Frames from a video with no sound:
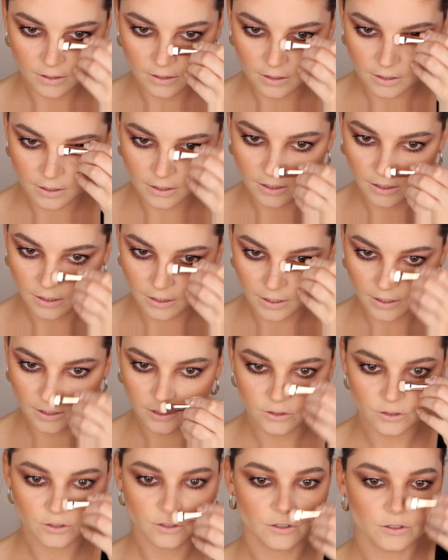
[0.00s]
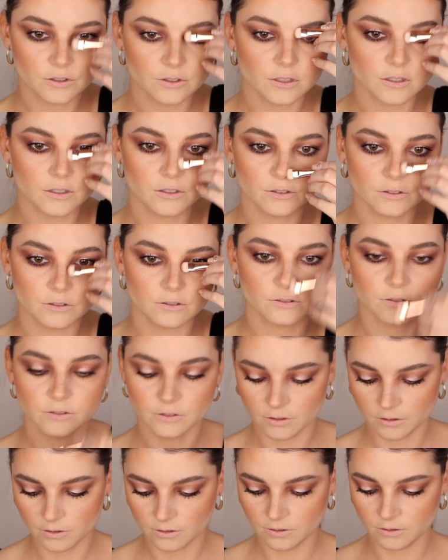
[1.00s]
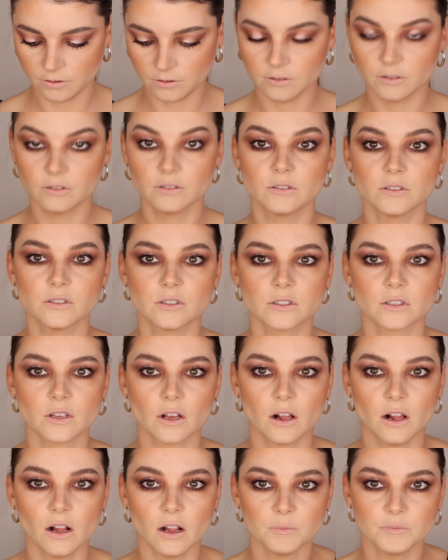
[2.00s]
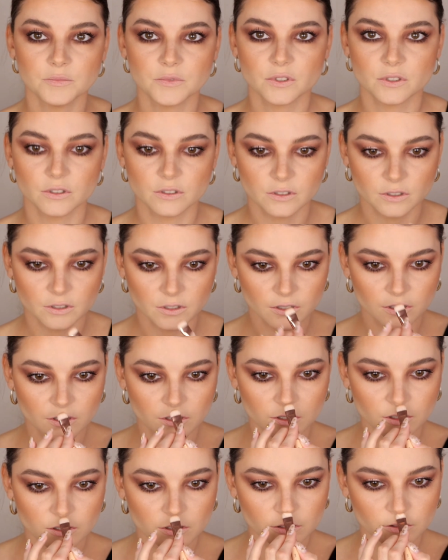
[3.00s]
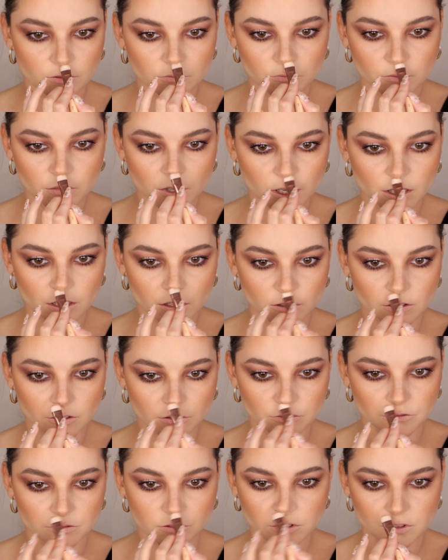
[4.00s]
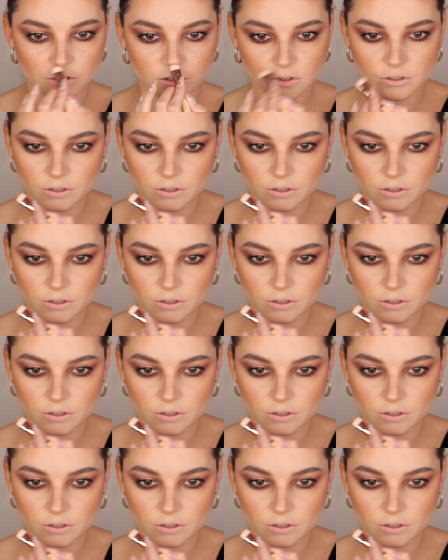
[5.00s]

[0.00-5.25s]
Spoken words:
And I like to use it to sculpt my nose.